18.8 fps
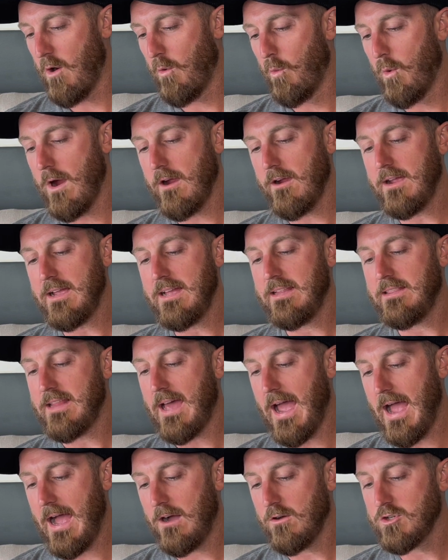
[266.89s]
Where in the
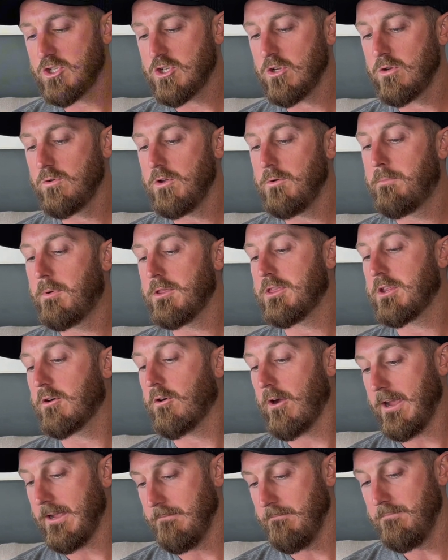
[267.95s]
house should we put the
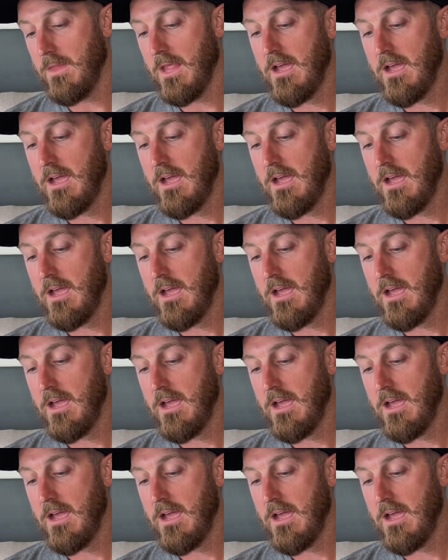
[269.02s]
crate?